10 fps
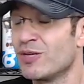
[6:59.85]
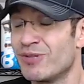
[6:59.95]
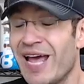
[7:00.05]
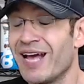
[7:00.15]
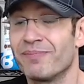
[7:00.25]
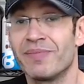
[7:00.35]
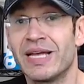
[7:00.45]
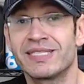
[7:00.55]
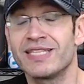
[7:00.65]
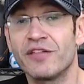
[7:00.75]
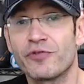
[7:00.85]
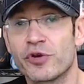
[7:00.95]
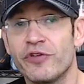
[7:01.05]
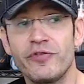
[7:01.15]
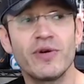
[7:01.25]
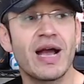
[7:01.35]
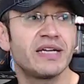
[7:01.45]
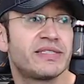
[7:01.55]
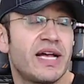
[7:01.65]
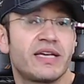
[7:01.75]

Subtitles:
Yeah, it's not for you. If you guys like,